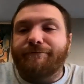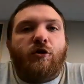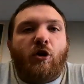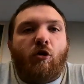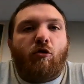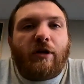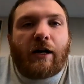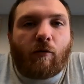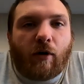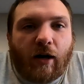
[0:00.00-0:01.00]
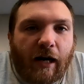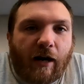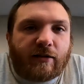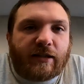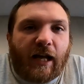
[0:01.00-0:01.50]
So Tackle
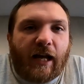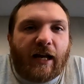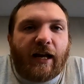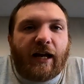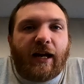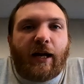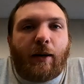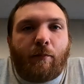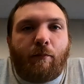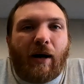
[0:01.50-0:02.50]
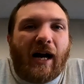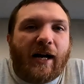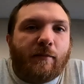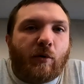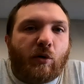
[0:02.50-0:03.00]
Warehouse had a
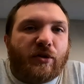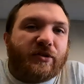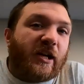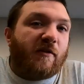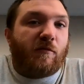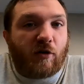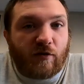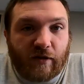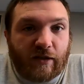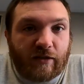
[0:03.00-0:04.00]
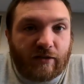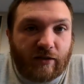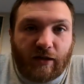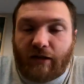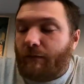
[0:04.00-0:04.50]
buy more, save more event.
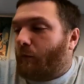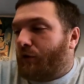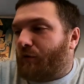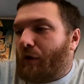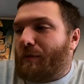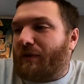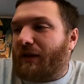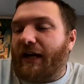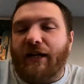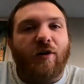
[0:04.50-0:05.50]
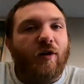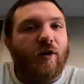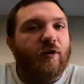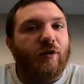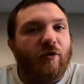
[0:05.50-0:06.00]
Wasn't really planning
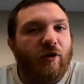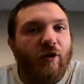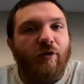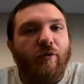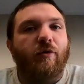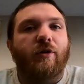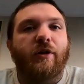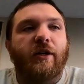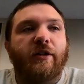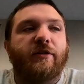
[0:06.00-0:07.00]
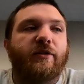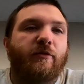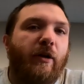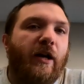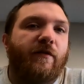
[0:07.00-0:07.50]
on doing another order until
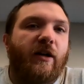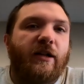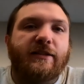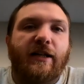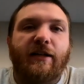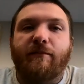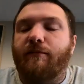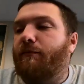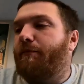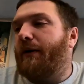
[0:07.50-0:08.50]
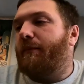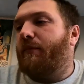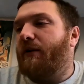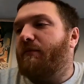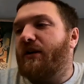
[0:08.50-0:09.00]
Black Friday time, but
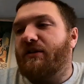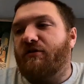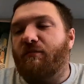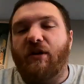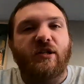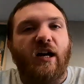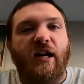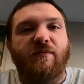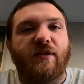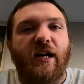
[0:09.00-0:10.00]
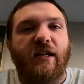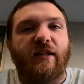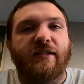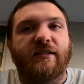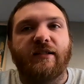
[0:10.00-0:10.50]
pretty much there's a bunch of items they had
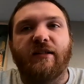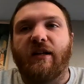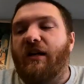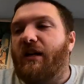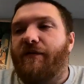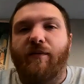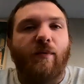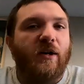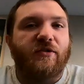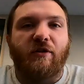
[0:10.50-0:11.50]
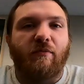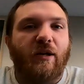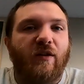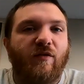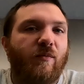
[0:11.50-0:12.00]
listed. If you bought so
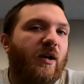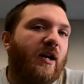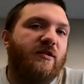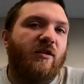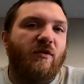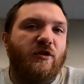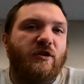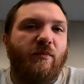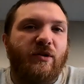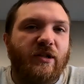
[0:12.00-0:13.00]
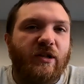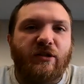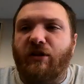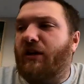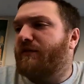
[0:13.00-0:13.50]
many of them, you got so much
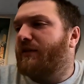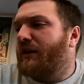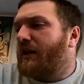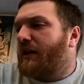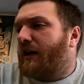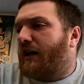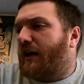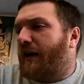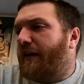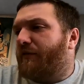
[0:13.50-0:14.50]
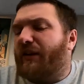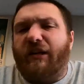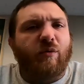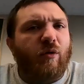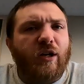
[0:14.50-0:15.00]
percentage off. I think it was
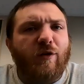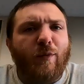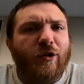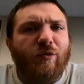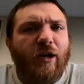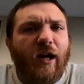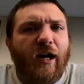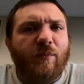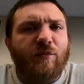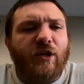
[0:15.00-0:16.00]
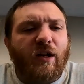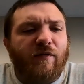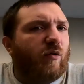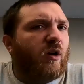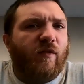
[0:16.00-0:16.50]
like 20, you bought 20 items, you got
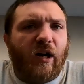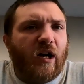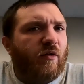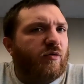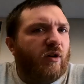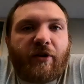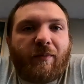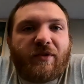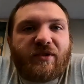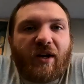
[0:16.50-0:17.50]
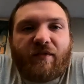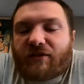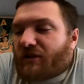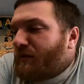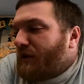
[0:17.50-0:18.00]
45 or 20. So some of the stuff is
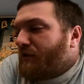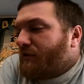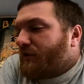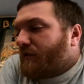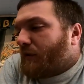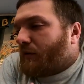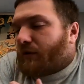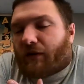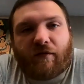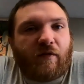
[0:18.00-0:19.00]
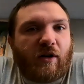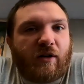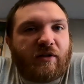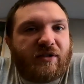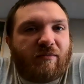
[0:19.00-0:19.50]
gonna be used for the
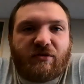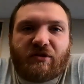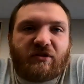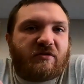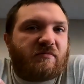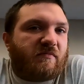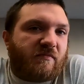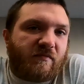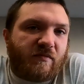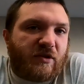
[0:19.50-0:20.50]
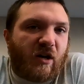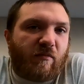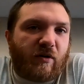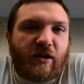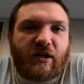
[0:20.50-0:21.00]
fall, some is just
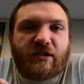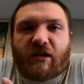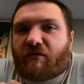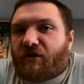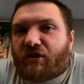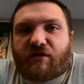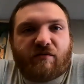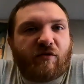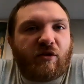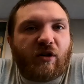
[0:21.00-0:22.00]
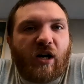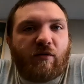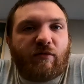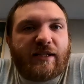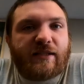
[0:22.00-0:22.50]
summer, and some are just for
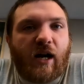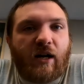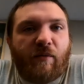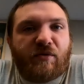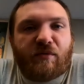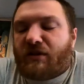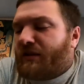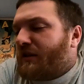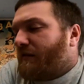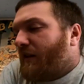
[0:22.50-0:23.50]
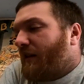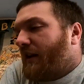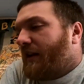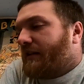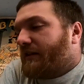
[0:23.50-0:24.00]
restocking some different
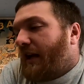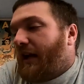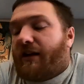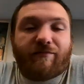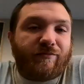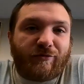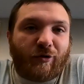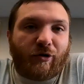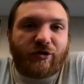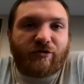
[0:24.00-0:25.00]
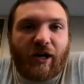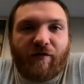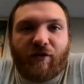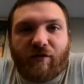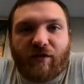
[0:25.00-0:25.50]
things. And of course, try a
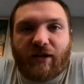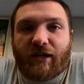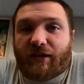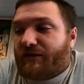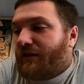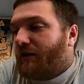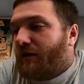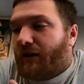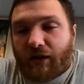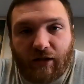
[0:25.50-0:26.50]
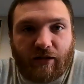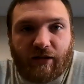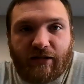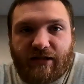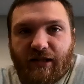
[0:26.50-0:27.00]
few different things. So
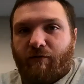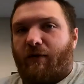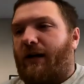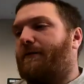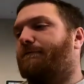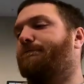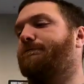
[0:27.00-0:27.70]
let's see what we got.